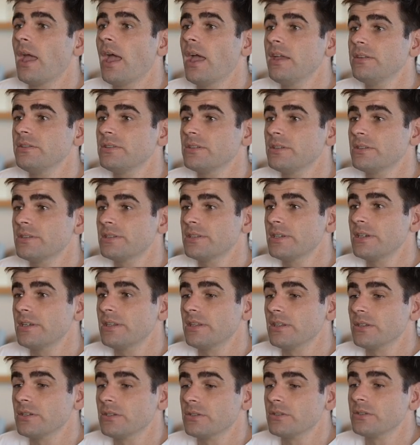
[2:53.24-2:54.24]
As you can see,
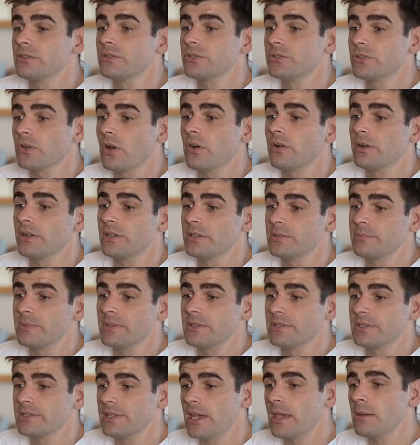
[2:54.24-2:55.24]
the shot has
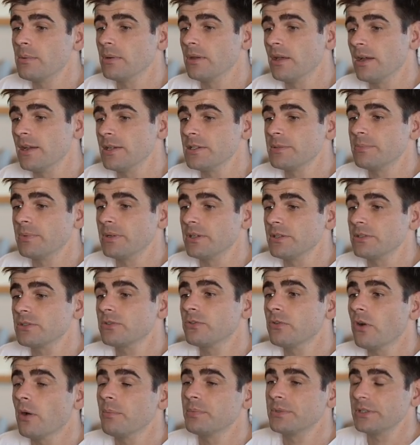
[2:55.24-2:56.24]
been stabilized, but it's
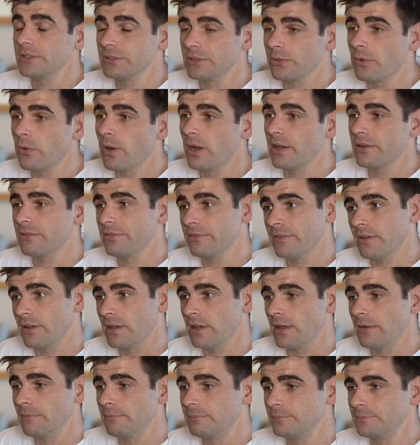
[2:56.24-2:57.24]
cropped in quite
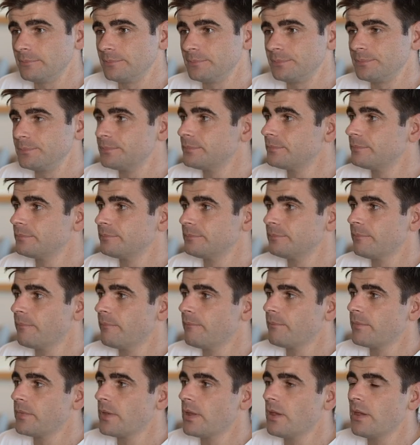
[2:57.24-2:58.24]
far.
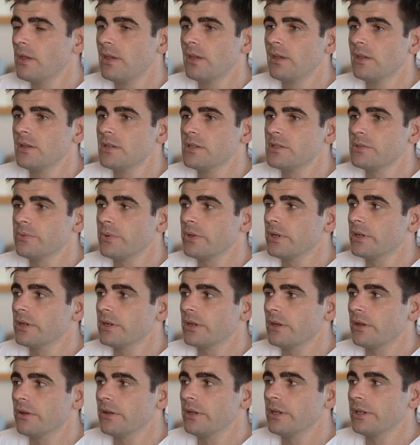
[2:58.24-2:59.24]
So we're going to
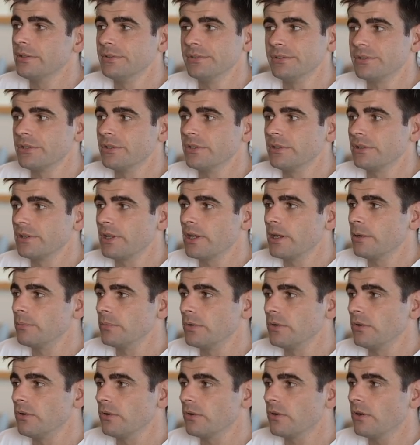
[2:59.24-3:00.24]
go ahead and turn
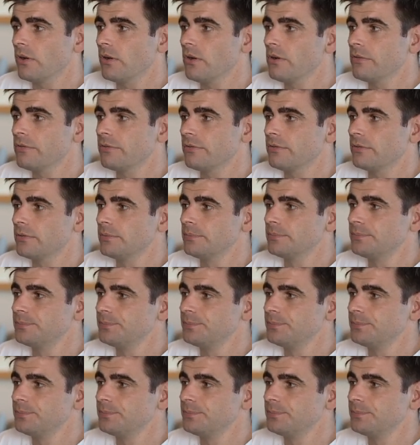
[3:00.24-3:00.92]
camera lock off.